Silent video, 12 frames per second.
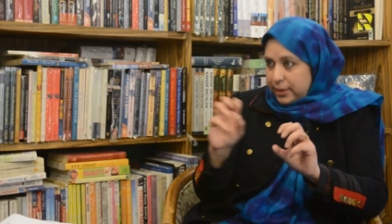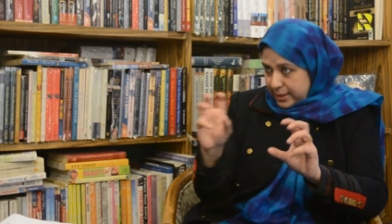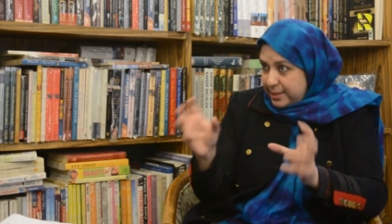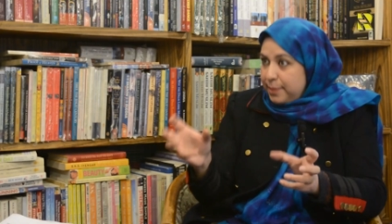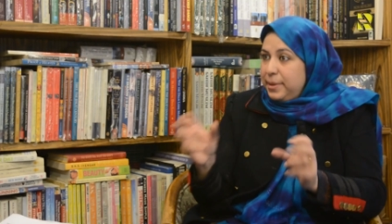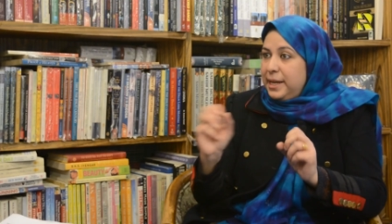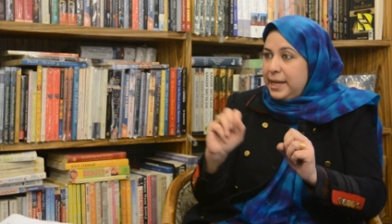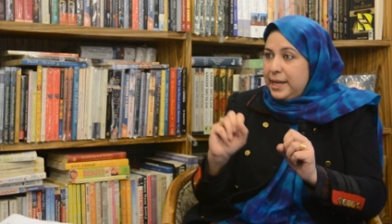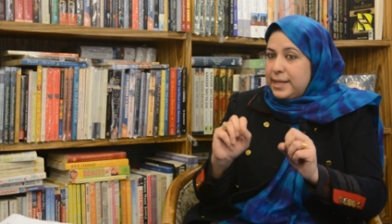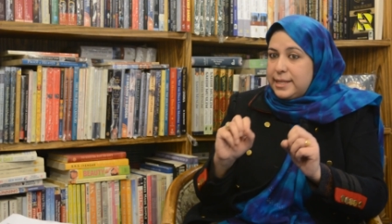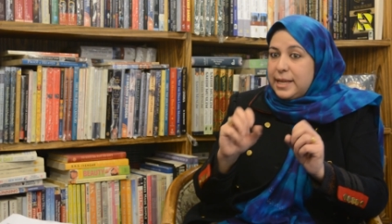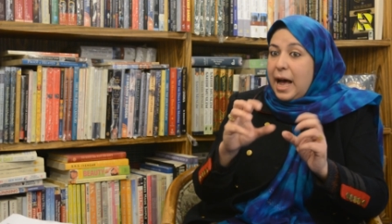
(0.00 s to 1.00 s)
The
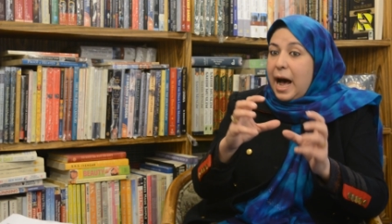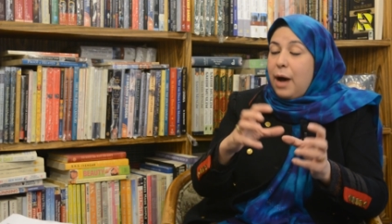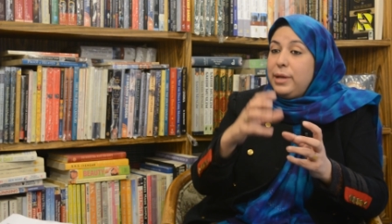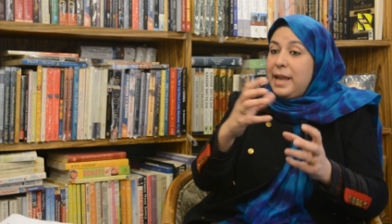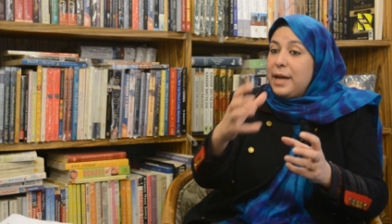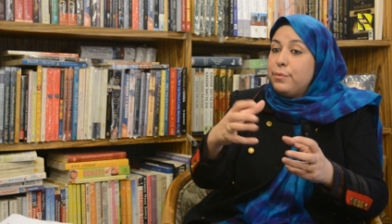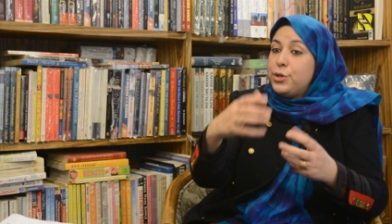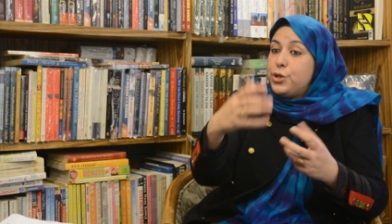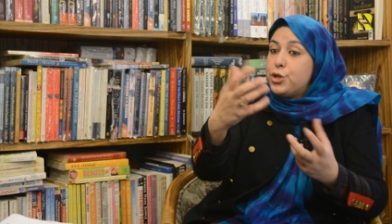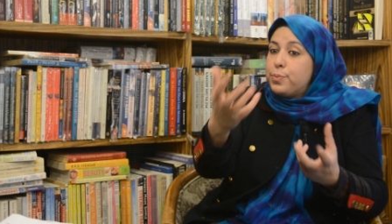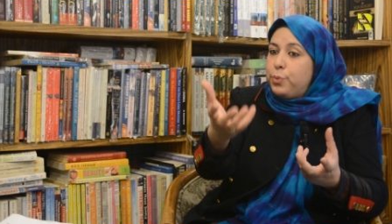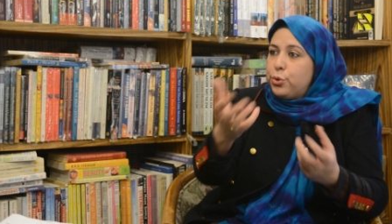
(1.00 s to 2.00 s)
similes, how the language
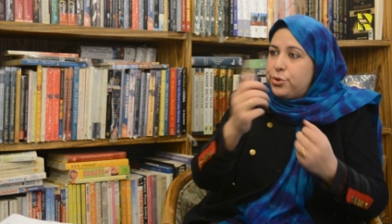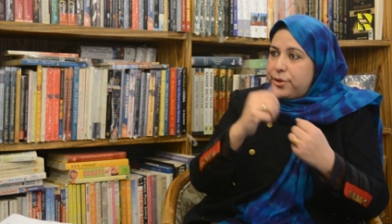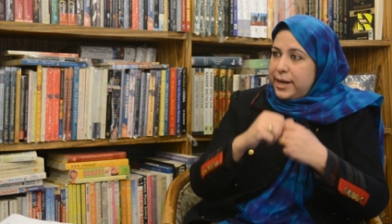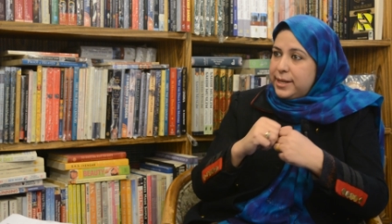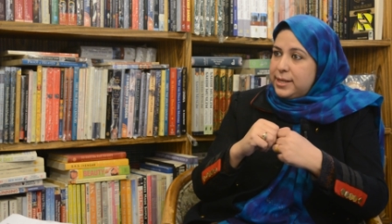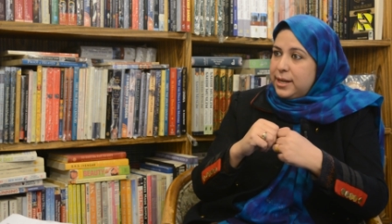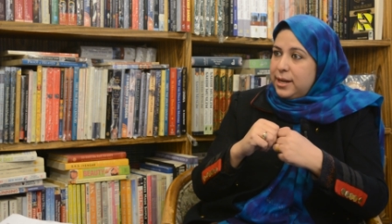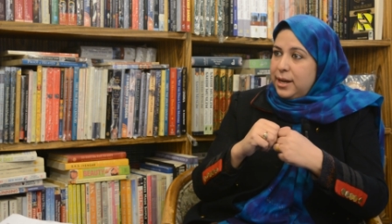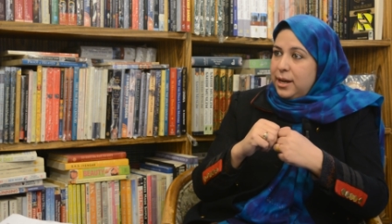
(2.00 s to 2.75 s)
is portrayed,